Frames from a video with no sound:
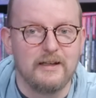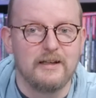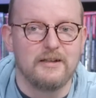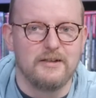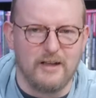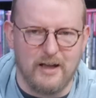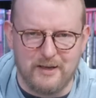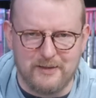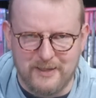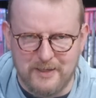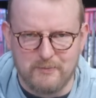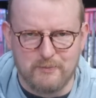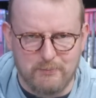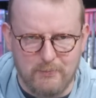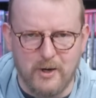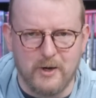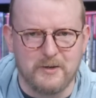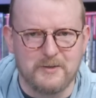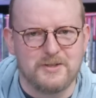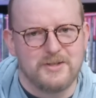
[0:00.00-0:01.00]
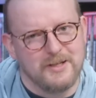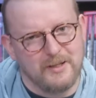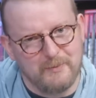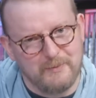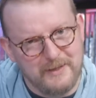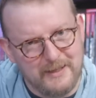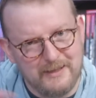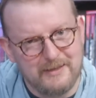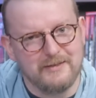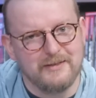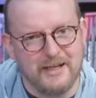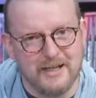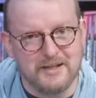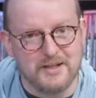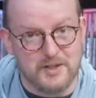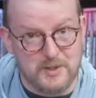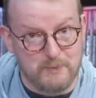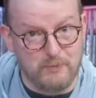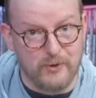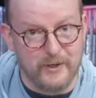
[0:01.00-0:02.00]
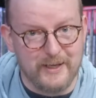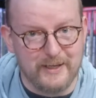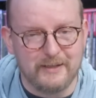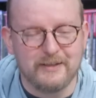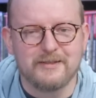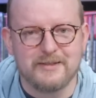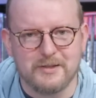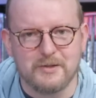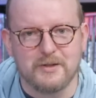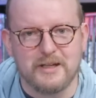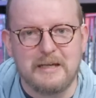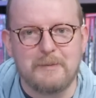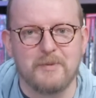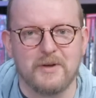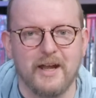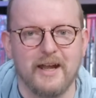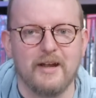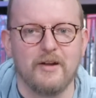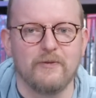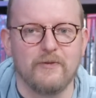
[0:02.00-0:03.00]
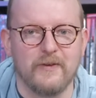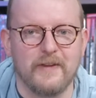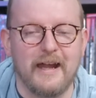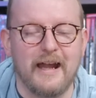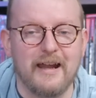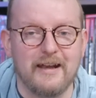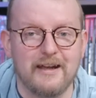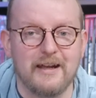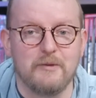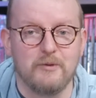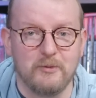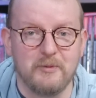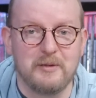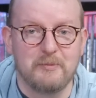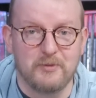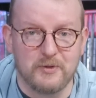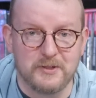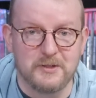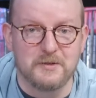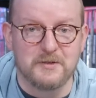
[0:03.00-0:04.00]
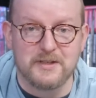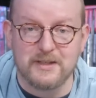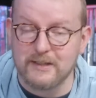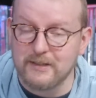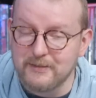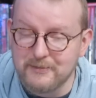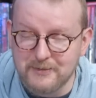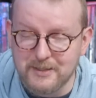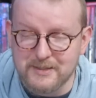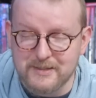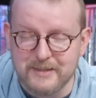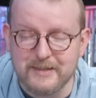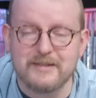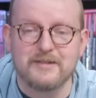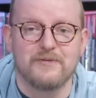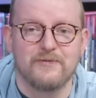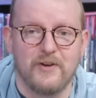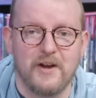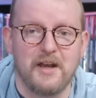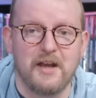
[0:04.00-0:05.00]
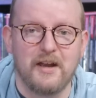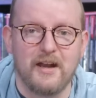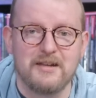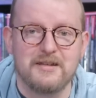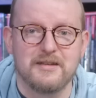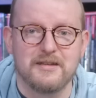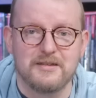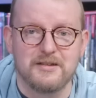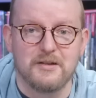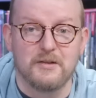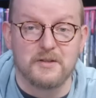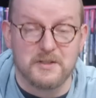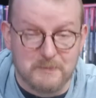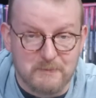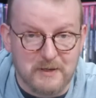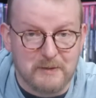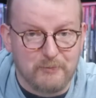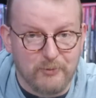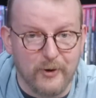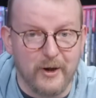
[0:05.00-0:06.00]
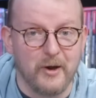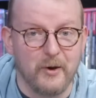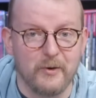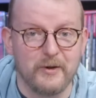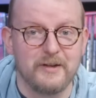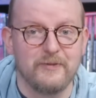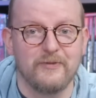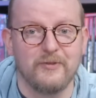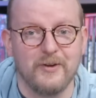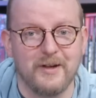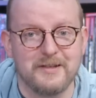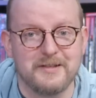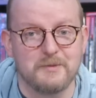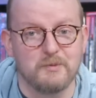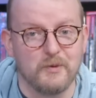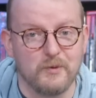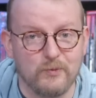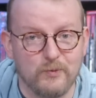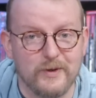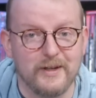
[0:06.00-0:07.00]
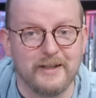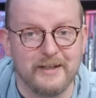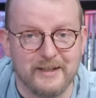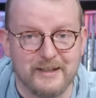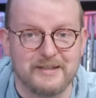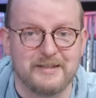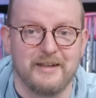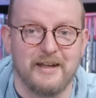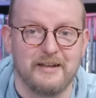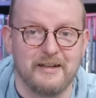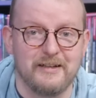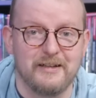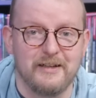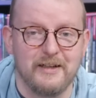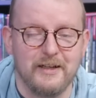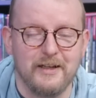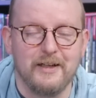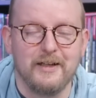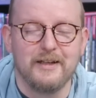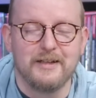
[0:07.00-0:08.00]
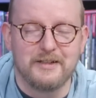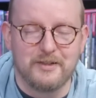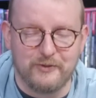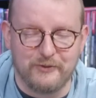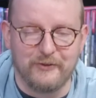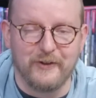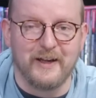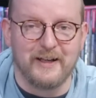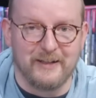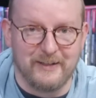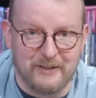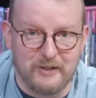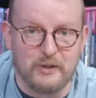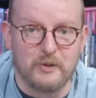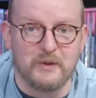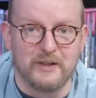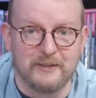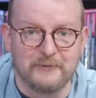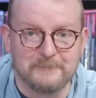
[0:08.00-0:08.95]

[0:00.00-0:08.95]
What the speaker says: Not in March, it'll be in the spring, so keep an eye out for that, and we'll be producing a season of Friday nights this year. It's a big priority for us, and we're really excited to finally do it.